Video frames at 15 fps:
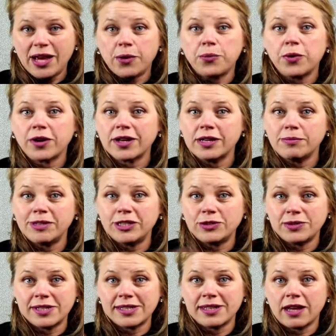We're going to be
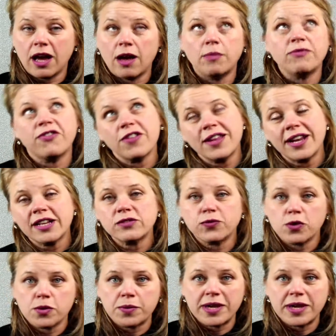doing, for the next 4